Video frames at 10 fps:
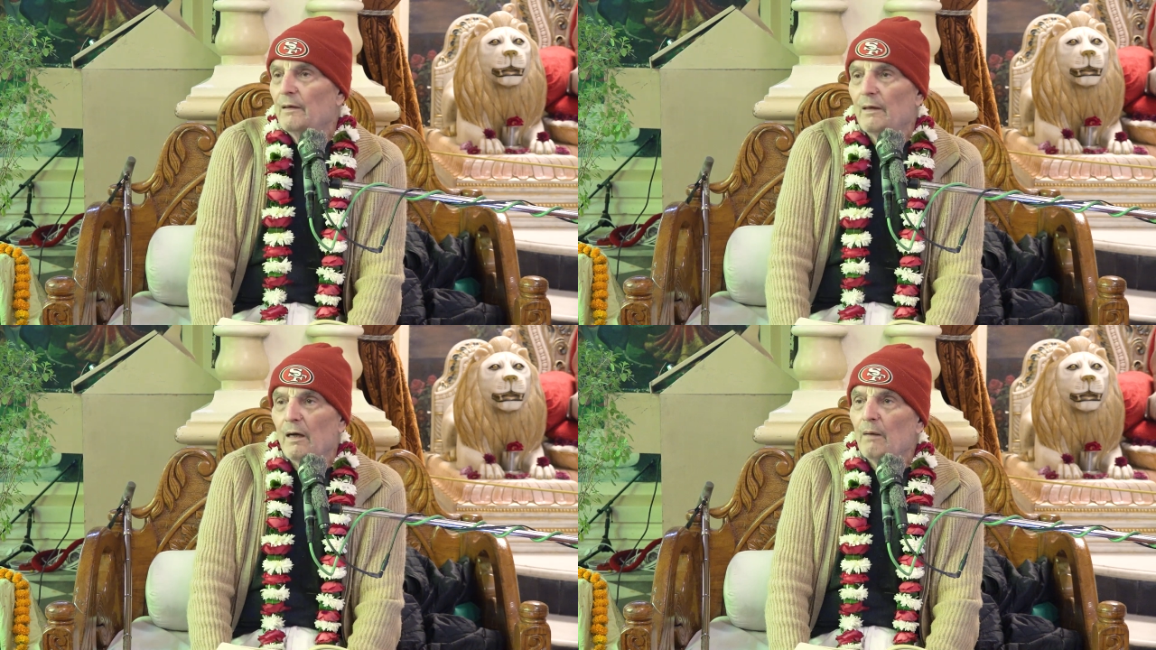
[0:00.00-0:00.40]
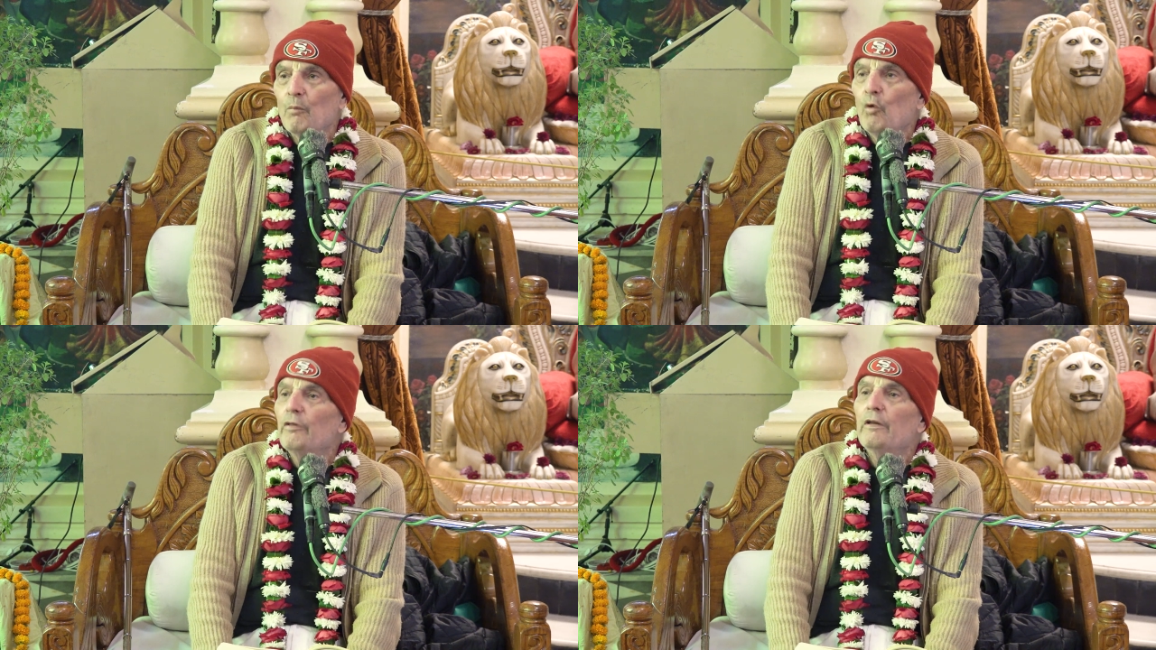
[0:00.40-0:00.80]
Speaker 1: uh,
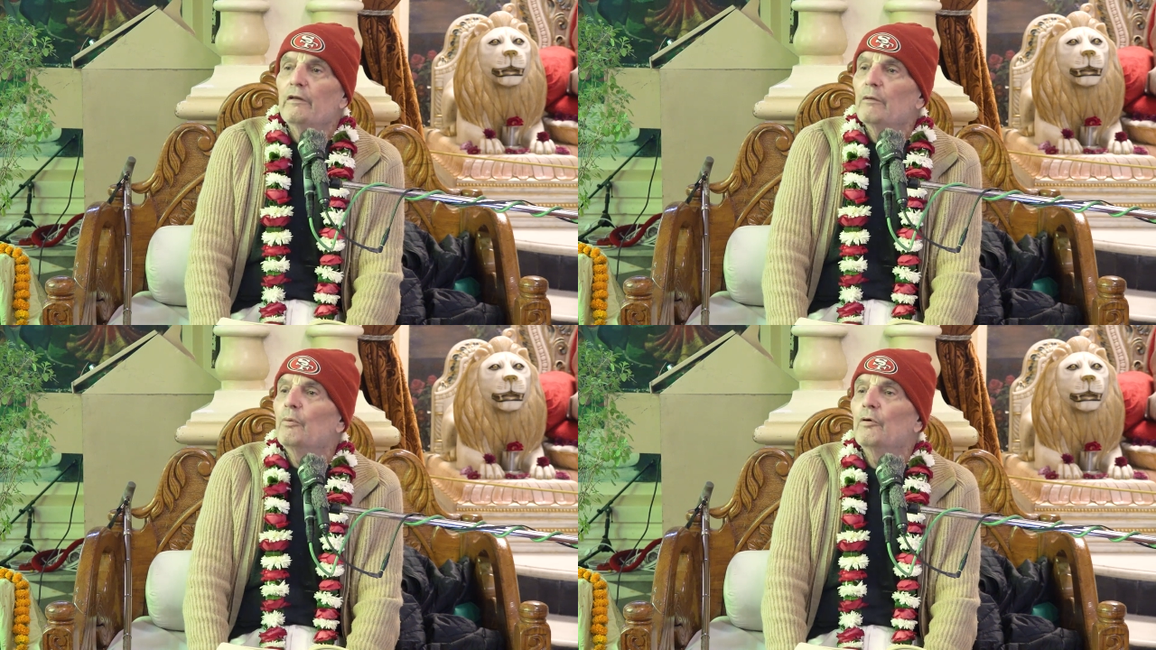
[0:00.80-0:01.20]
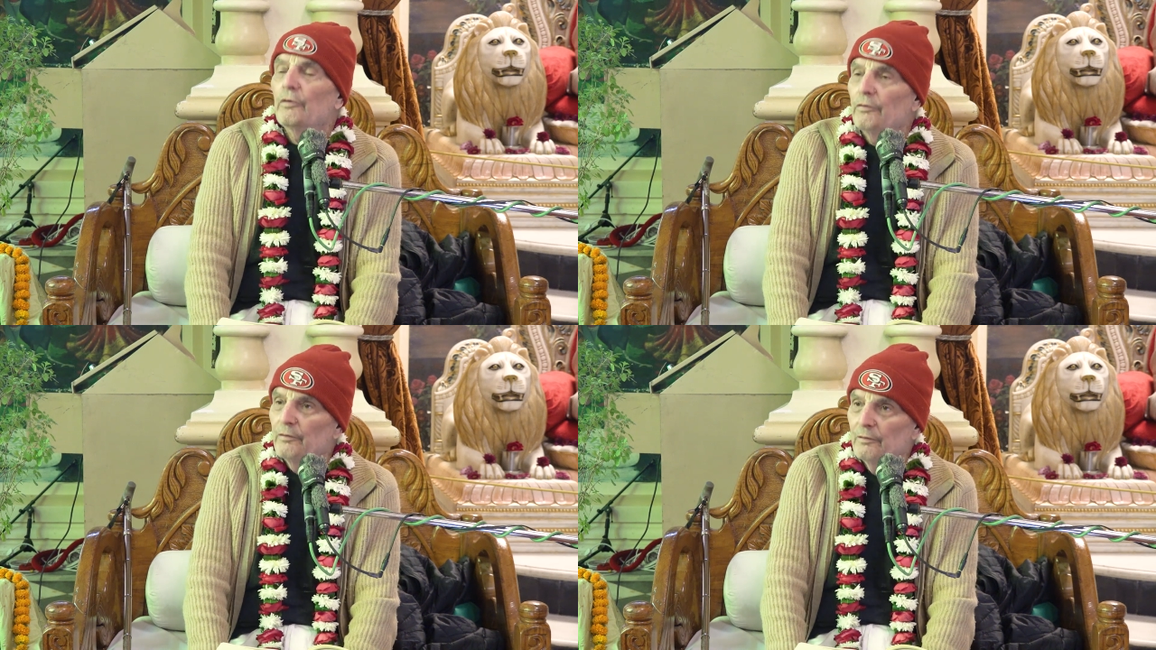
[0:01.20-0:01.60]
more than the
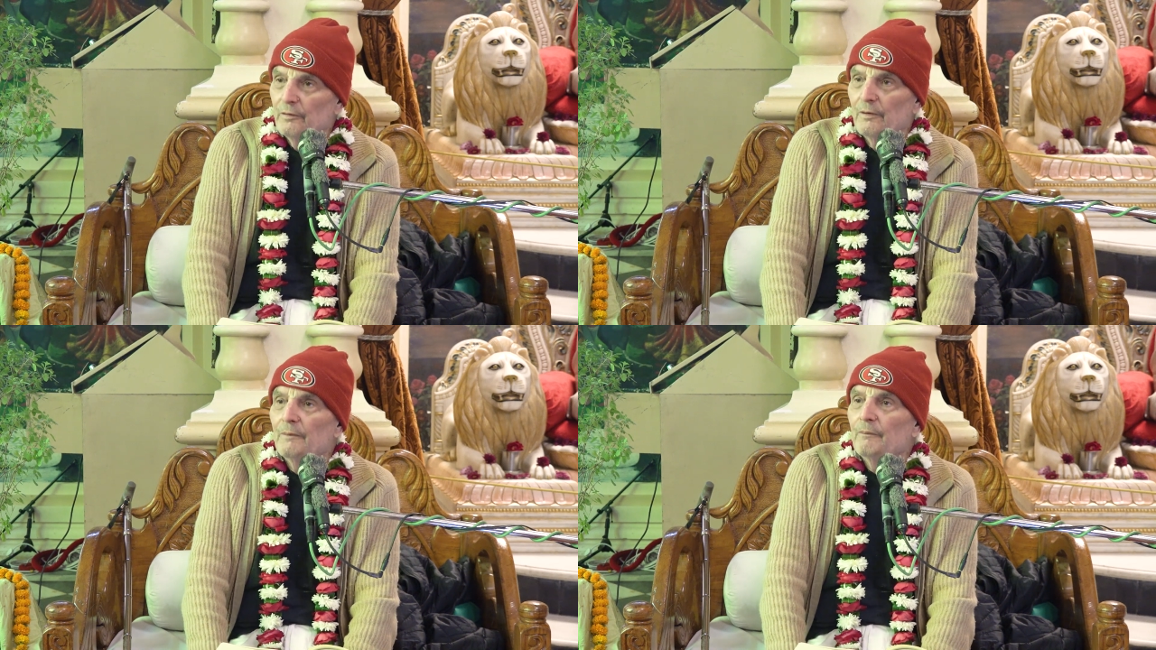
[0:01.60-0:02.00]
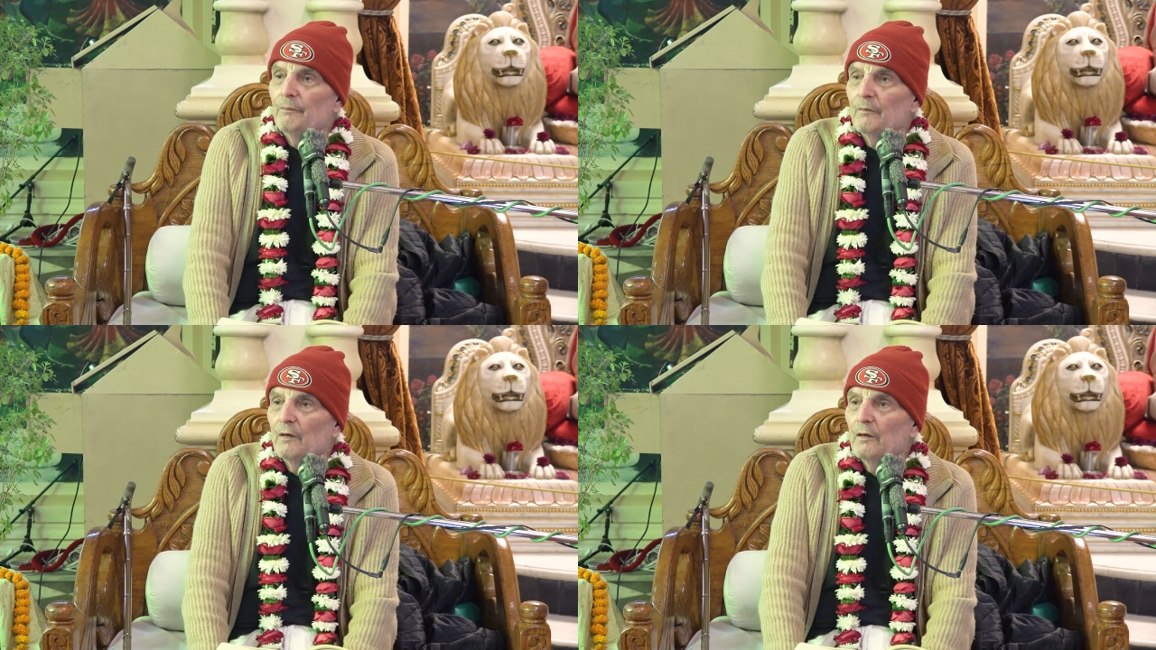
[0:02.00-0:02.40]
birth.
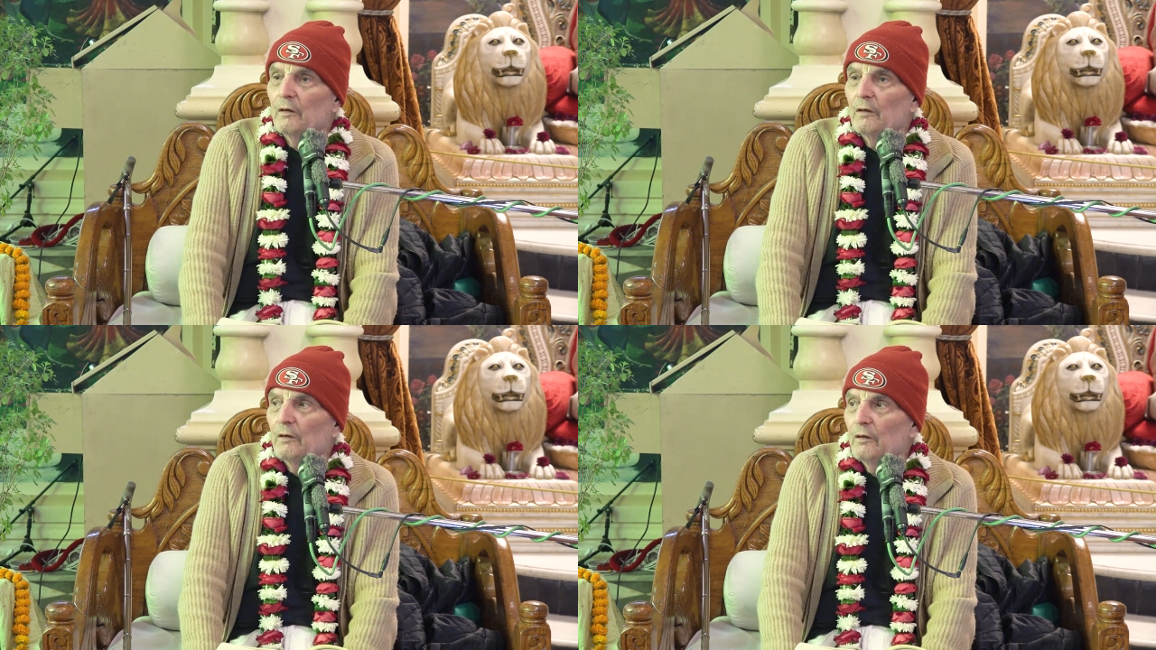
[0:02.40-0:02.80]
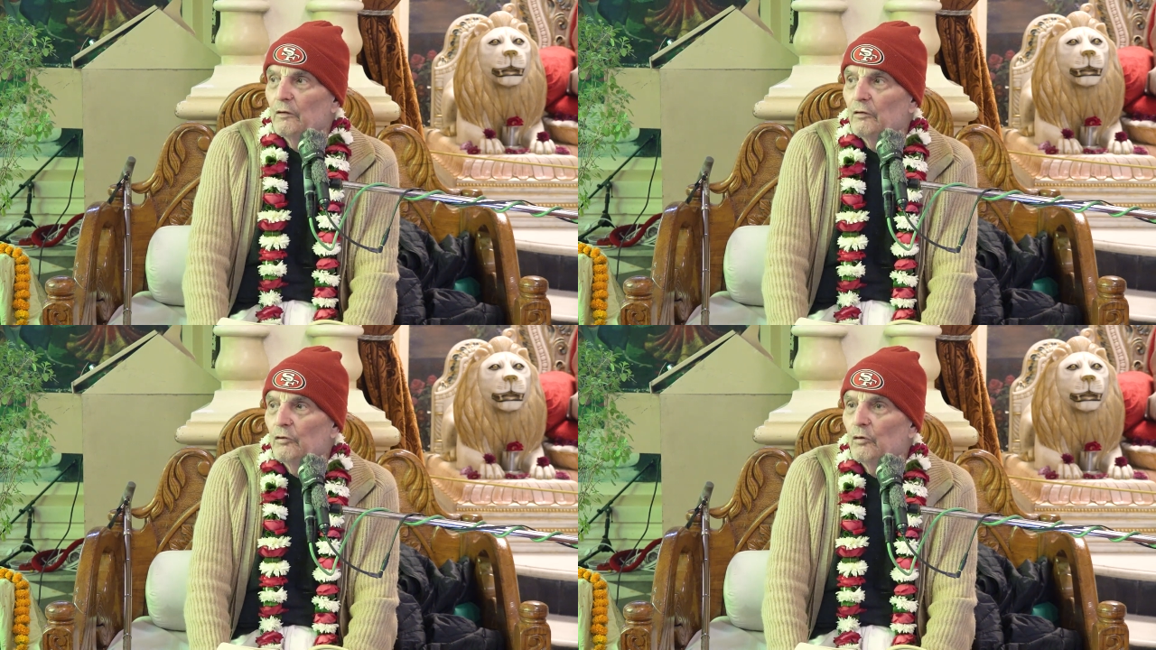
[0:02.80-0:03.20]

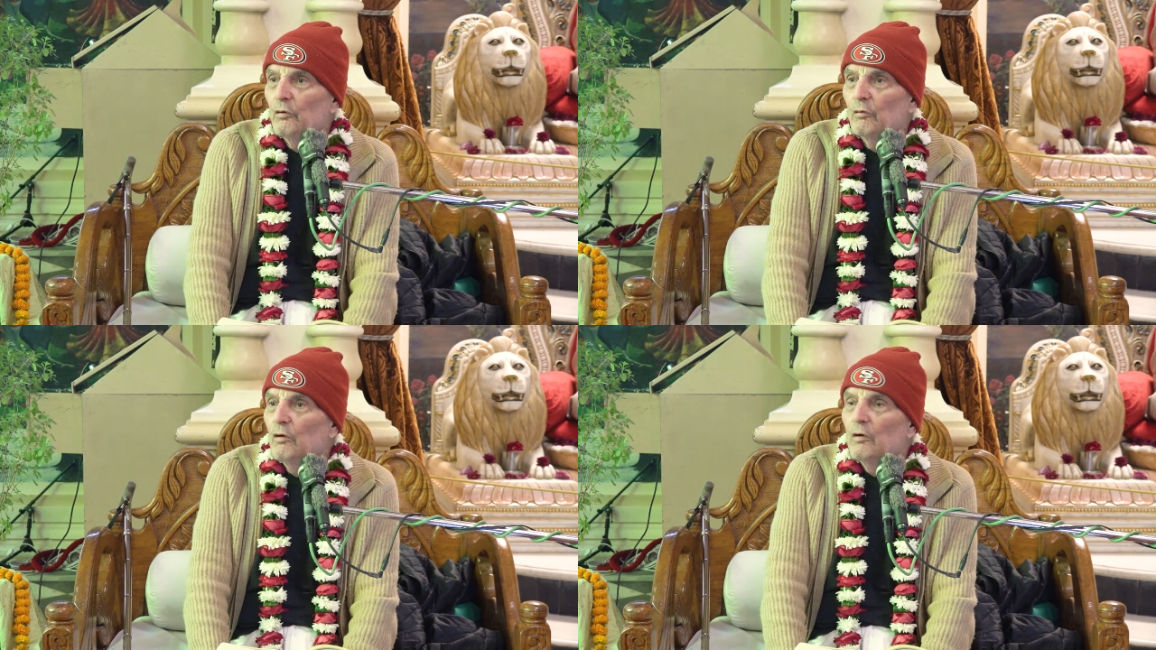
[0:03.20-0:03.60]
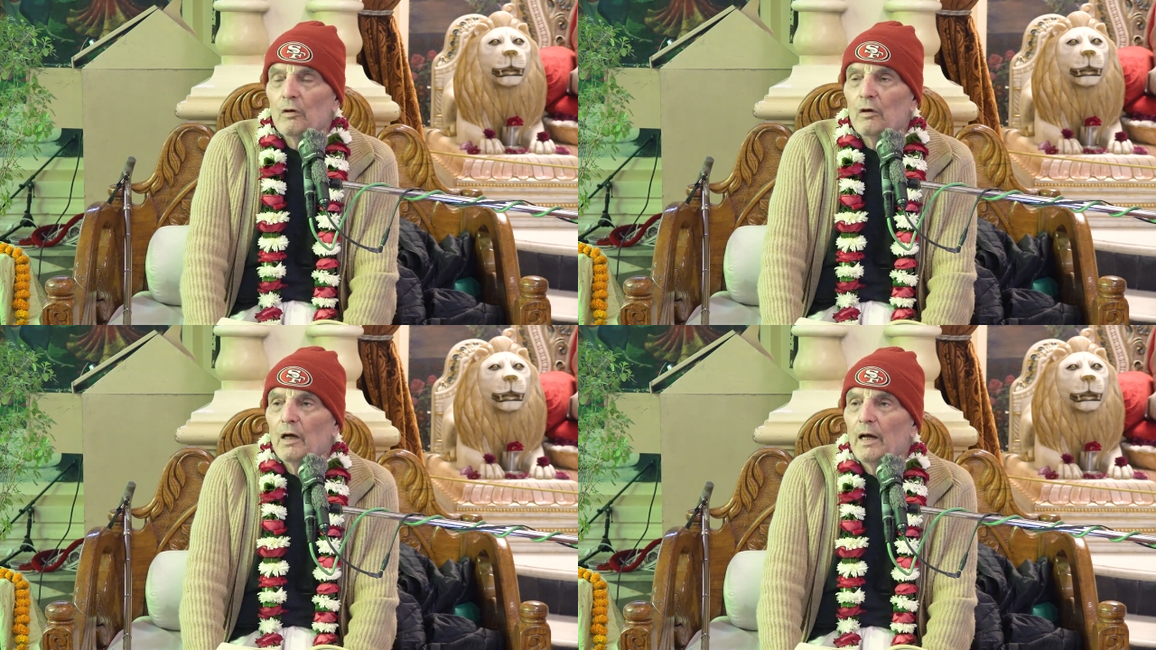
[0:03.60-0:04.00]
So,
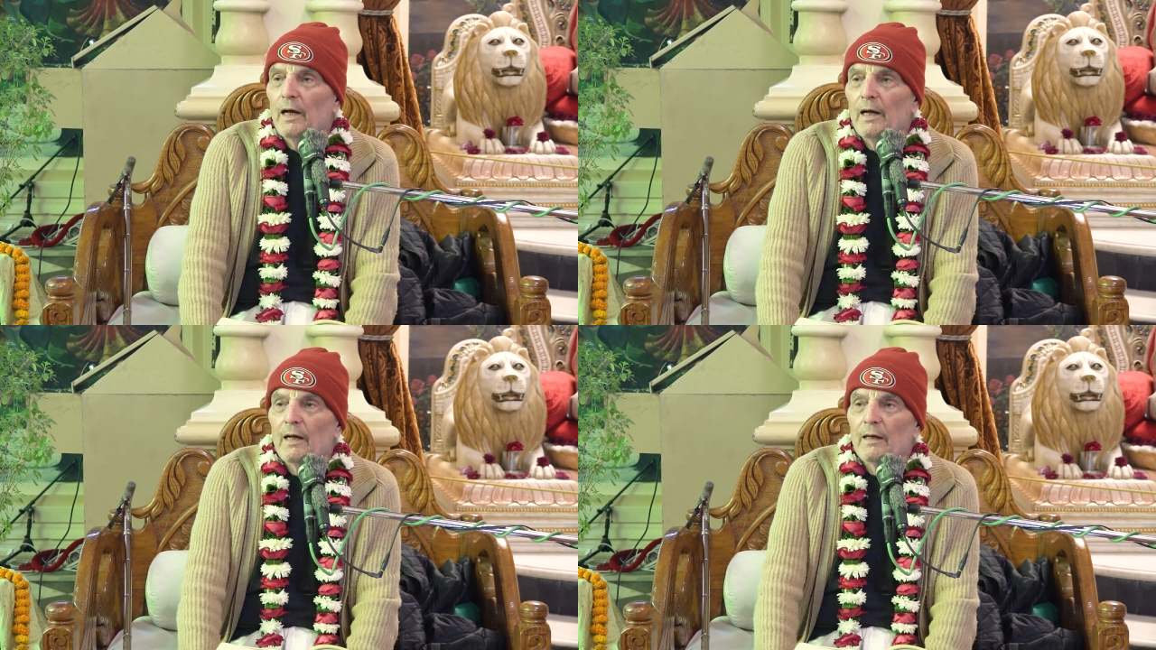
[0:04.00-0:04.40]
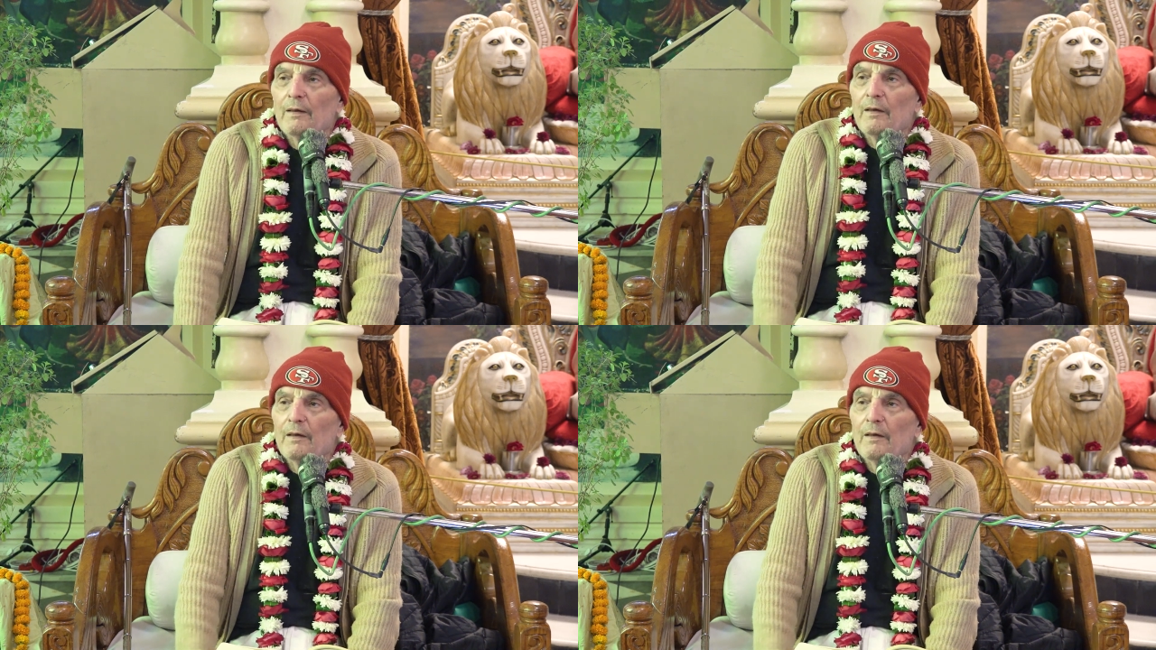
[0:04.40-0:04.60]
uh,